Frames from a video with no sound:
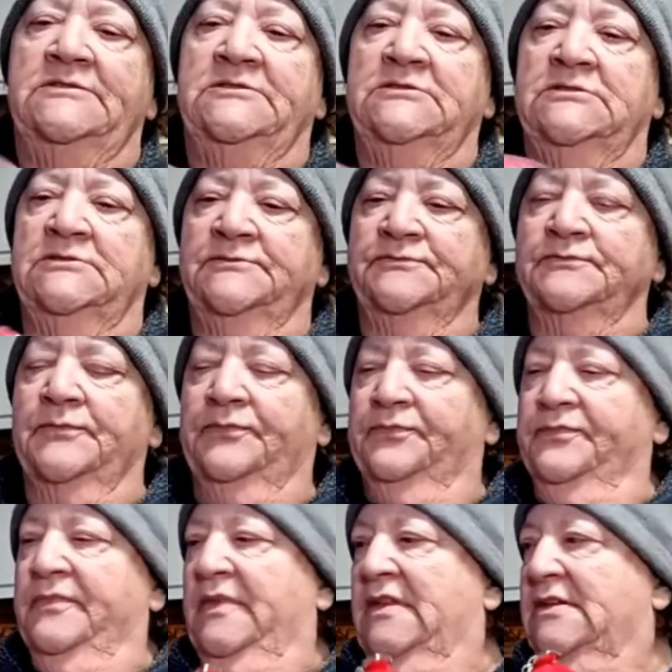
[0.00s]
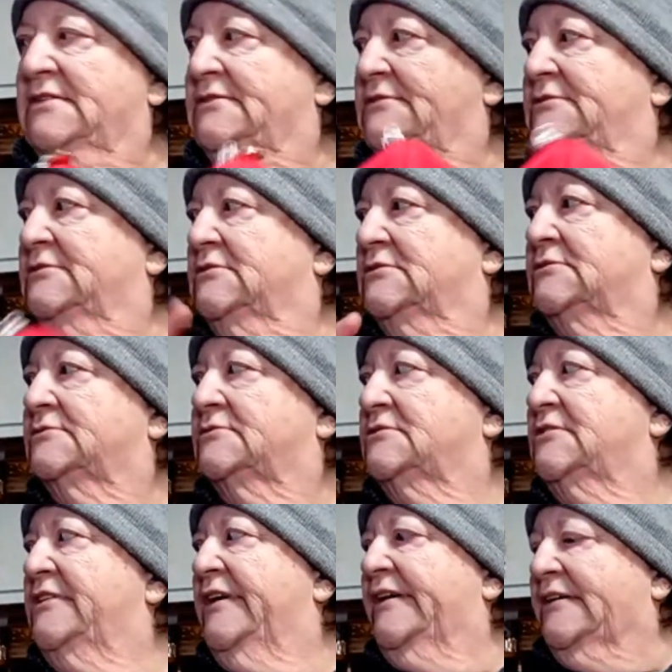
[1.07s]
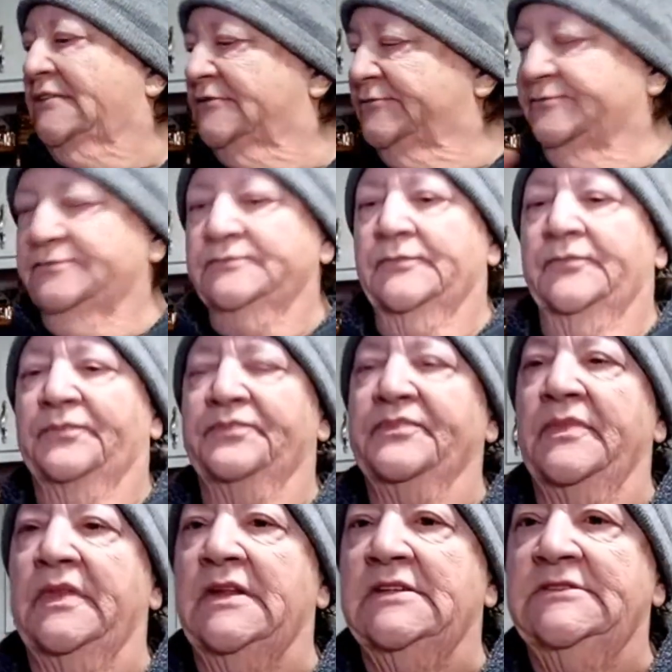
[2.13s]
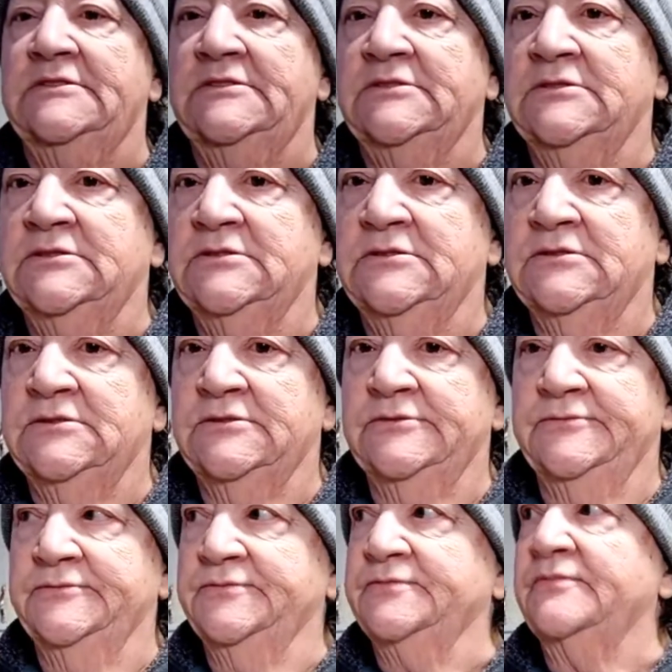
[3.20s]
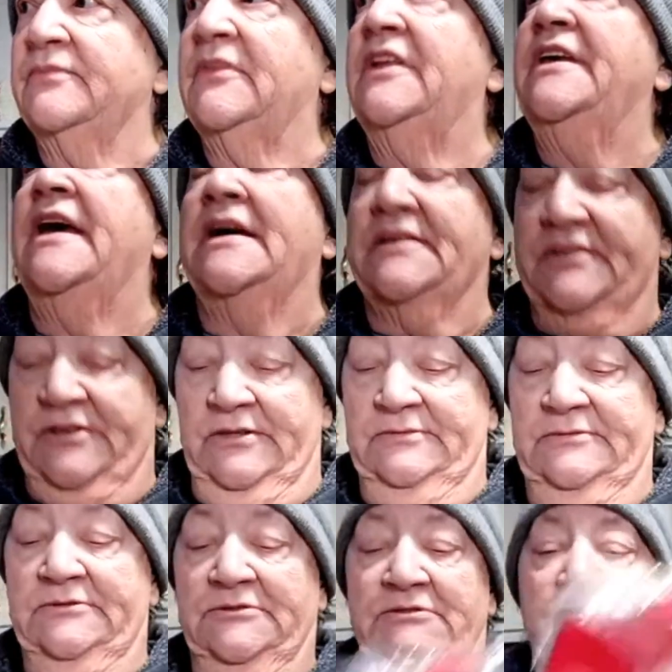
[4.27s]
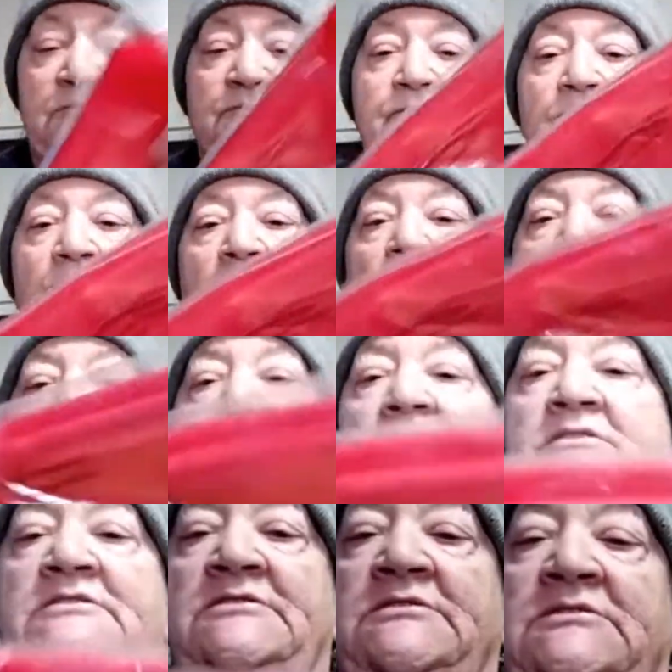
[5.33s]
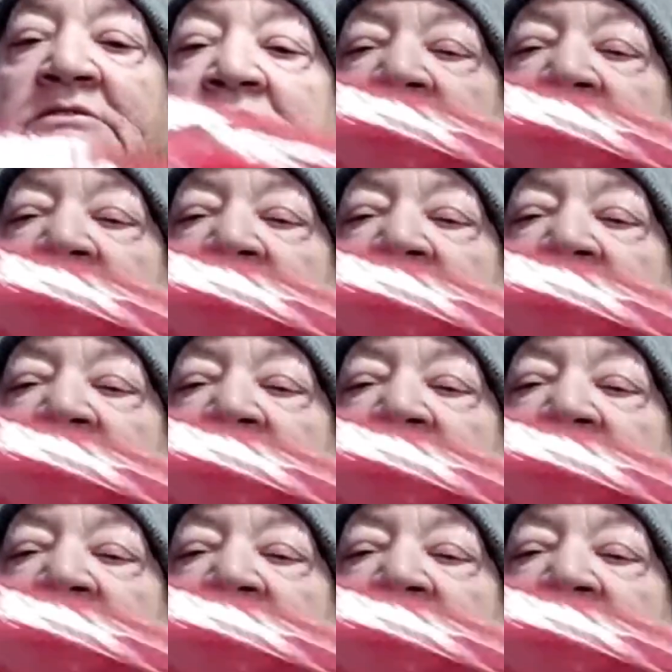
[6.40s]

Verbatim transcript: That's very nice. Yeah. Valentine's is right around the yes. corner. Somebody wants to give that